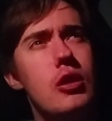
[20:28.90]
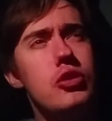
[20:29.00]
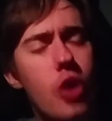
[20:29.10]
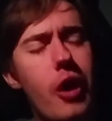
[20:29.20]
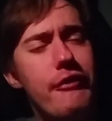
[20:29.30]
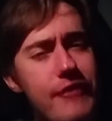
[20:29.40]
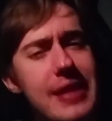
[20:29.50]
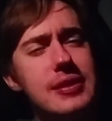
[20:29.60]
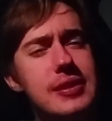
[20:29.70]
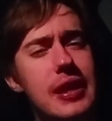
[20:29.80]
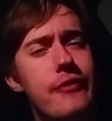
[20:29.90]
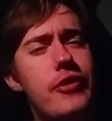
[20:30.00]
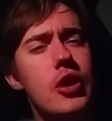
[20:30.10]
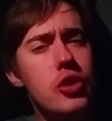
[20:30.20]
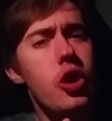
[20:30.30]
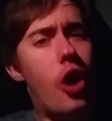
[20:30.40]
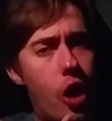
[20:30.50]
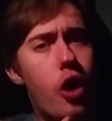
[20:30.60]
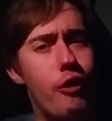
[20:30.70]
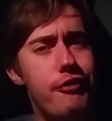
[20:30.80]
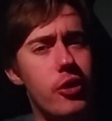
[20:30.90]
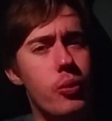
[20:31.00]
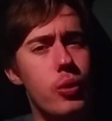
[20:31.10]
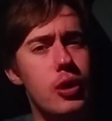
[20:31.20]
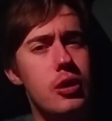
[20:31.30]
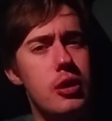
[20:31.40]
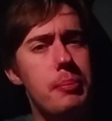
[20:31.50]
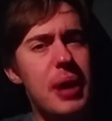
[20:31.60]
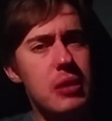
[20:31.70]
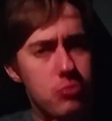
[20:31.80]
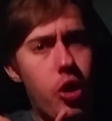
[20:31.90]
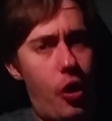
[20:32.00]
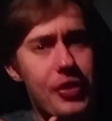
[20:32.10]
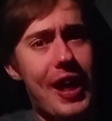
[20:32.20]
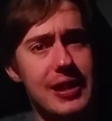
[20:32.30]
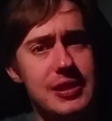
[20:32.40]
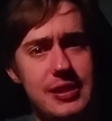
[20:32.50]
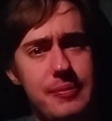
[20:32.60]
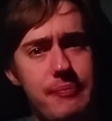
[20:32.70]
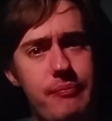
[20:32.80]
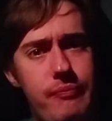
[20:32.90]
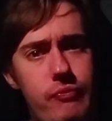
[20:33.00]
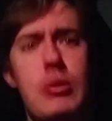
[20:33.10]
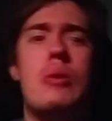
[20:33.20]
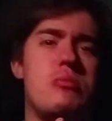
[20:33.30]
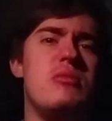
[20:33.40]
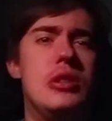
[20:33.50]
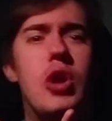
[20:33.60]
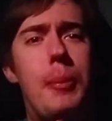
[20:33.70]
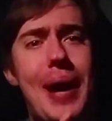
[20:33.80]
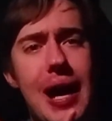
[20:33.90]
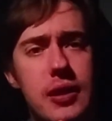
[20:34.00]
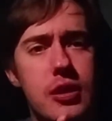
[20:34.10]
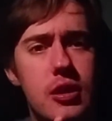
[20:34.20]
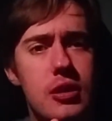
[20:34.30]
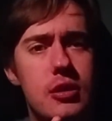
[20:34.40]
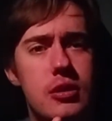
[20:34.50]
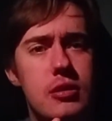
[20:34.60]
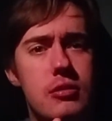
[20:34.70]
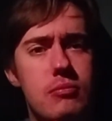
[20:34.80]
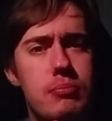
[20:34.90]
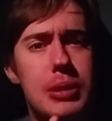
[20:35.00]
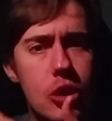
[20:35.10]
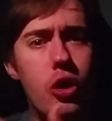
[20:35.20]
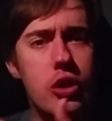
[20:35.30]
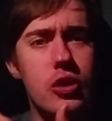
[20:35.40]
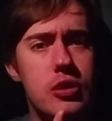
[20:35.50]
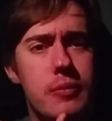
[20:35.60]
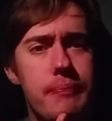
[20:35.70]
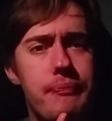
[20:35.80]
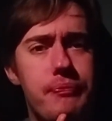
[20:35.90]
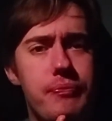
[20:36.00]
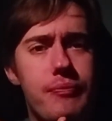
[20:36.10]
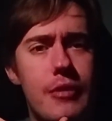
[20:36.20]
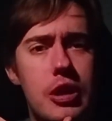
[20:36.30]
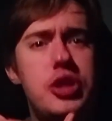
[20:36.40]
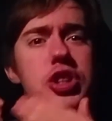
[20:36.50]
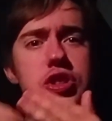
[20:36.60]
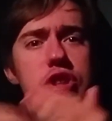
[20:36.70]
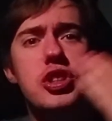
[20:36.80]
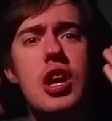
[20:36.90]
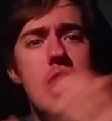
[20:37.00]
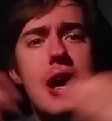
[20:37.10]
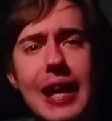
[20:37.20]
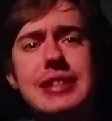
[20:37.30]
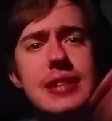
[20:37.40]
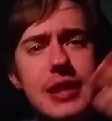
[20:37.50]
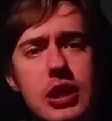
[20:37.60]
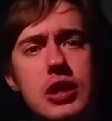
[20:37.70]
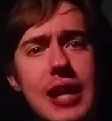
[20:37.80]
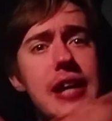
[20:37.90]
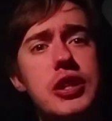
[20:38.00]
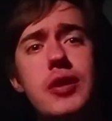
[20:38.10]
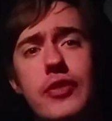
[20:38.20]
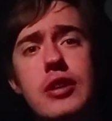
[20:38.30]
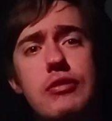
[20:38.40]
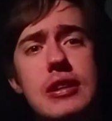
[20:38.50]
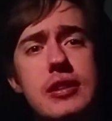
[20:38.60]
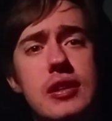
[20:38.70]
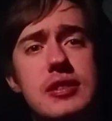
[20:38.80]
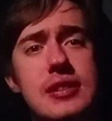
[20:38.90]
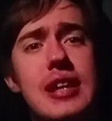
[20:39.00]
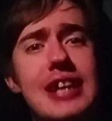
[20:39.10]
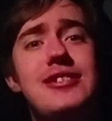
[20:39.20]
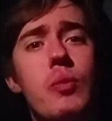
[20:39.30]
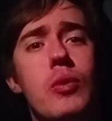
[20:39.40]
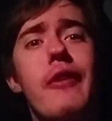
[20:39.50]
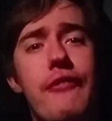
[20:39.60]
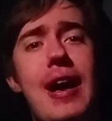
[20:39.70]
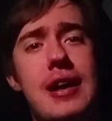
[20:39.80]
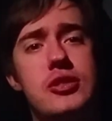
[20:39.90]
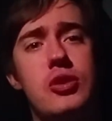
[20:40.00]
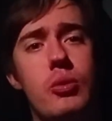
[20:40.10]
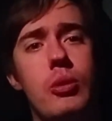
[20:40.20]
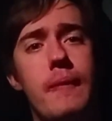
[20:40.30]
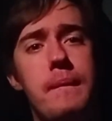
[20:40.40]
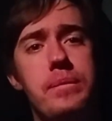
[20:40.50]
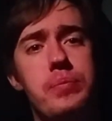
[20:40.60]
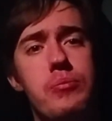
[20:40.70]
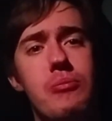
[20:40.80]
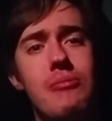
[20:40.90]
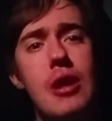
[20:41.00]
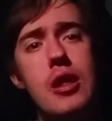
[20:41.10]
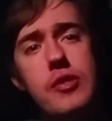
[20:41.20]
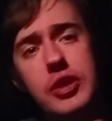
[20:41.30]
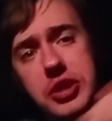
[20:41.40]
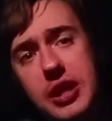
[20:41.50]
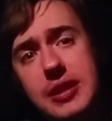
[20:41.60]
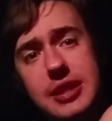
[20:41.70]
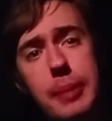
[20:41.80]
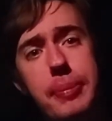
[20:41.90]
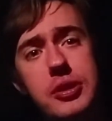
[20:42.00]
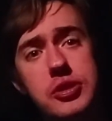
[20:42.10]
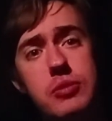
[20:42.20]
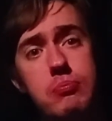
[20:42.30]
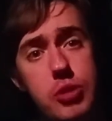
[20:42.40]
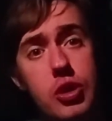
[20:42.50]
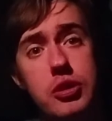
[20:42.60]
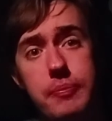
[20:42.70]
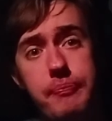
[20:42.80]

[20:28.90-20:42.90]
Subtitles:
Not offensive, not awful, but not nice. No, not bad, but not good. Just, it's a collection of ingredients and it isn't worth the hassle. The cheese dippers, good.